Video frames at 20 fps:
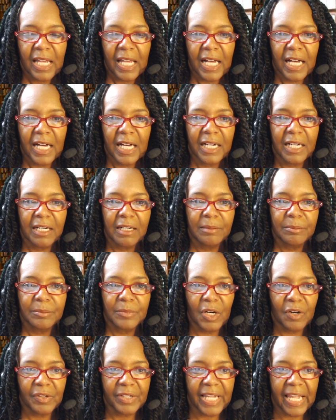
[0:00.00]
Um,
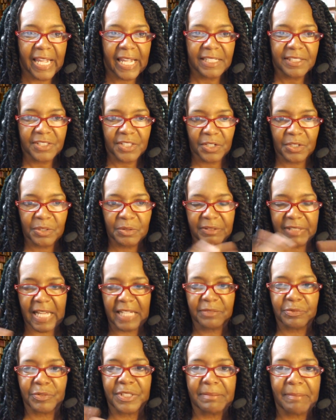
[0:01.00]
okay, so
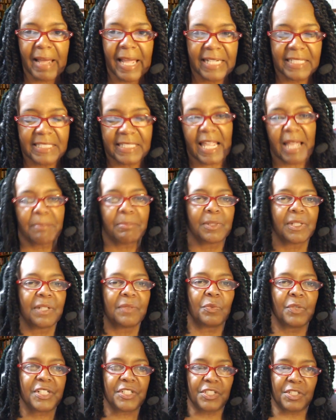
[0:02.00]
that was my example
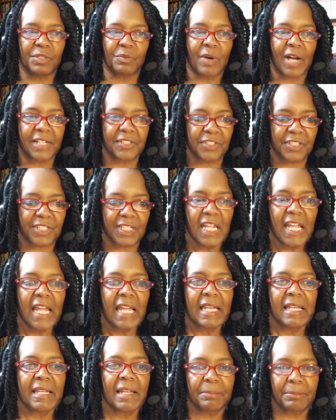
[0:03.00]
of wishy washy.
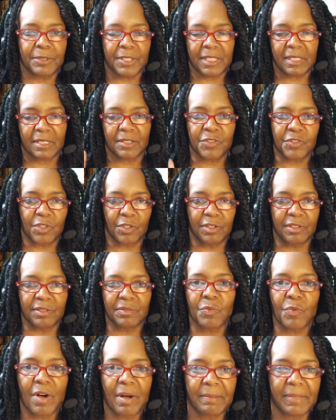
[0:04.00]
Now, the
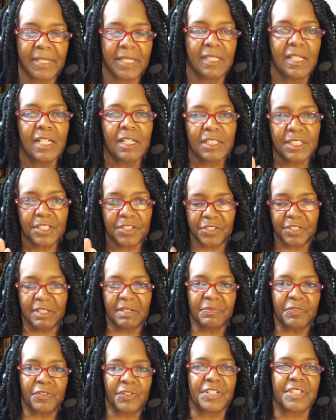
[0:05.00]
assertive woman stood
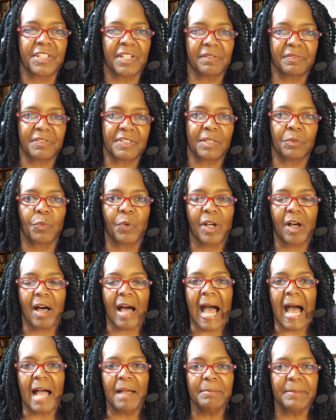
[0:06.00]
up for herself and said, Well,
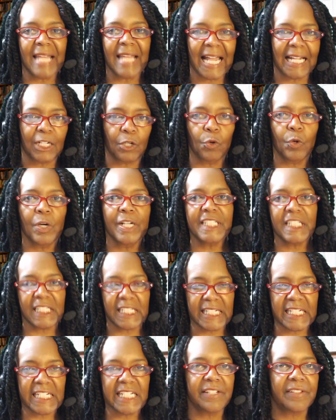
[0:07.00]
I'm not going to
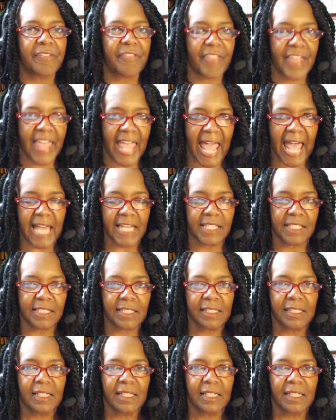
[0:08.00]
eat that,